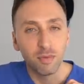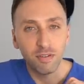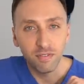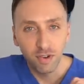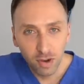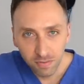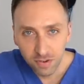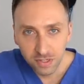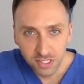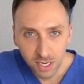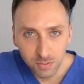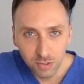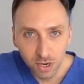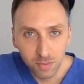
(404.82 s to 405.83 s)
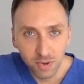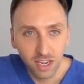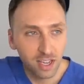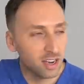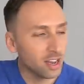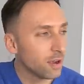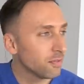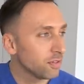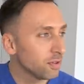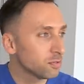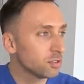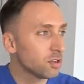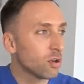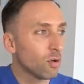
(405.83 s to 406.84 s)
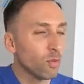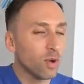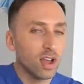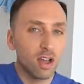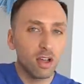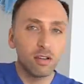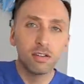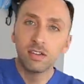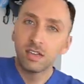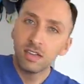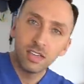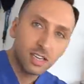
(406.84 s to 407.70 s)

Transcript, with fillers: My very first time scrubbing in, everything was going well.